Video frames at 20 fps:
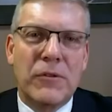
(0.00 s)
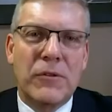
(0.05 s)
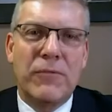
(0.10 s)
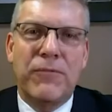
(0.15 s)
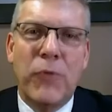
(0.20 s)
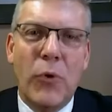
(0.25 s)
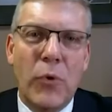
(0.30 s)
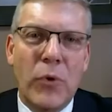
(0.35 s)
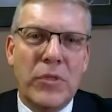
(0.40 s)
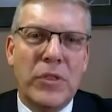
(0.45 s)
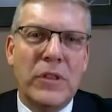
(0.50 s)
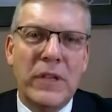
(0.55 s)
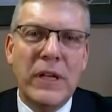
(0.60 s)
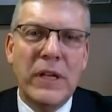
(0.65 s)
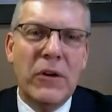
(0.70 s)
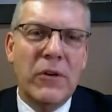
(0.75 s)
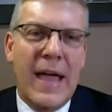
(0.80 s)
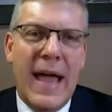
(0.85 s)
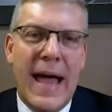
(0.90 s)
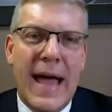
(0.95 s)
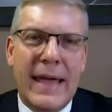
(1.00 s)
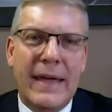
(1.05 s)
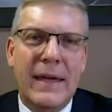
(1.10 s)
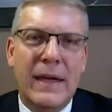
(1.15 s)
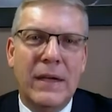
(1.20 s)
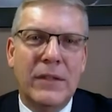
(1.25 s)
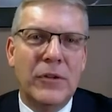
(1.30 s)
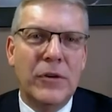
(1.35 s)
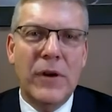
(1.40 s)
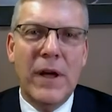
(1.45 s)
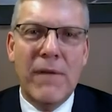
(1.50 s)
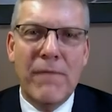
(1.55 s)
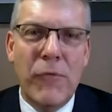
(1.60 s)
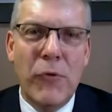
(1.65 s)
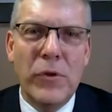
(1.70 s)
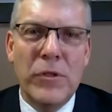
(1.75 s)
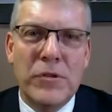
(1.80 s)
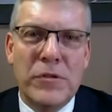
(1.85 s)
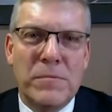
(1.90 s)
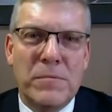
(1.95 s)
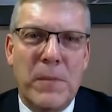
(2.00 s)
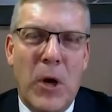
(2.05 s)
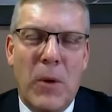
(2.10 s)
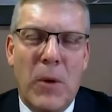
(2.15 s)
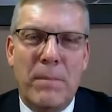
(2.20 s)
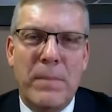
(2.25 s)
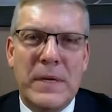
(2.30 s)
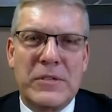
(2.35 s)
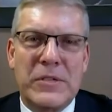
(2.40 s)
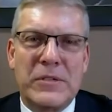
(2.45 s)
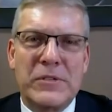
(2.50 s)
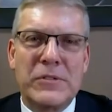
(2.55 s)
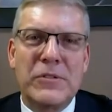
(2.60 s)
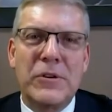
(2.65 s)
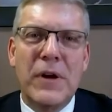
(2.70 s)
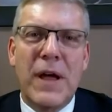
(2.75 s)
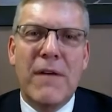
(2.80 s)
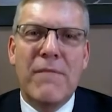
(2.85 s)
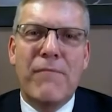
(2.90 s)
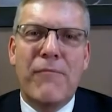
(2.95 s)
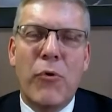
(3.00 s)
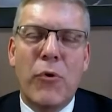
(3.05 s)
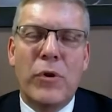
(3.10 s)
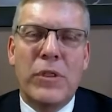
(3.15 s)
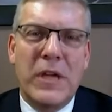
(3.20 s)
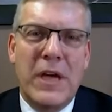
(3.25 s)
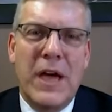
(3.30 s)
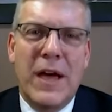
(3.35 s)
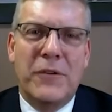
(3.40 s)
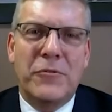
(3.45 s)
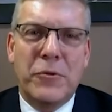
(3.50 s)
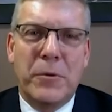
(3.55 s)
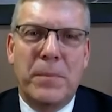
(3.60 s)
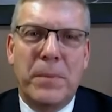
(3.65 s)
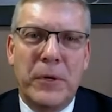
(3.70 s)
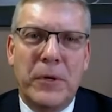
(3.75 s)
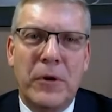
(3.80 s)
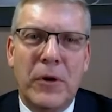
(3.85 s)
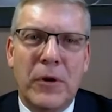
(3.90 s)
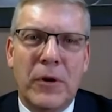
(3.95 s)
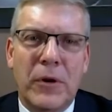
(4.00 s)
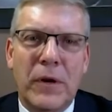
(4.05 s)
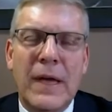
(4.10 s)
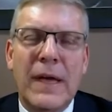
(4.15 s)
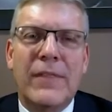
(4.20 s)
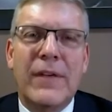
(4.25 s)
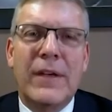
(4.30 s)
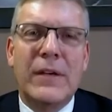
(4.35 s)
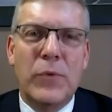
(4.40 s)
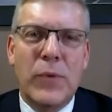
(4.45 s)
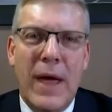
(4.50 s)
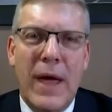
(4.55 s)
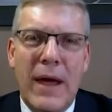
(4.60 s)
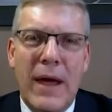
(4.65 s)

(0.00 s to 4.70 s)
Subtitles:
are for the little guy. They're not for the small business. They're not for the entrepreneur. They do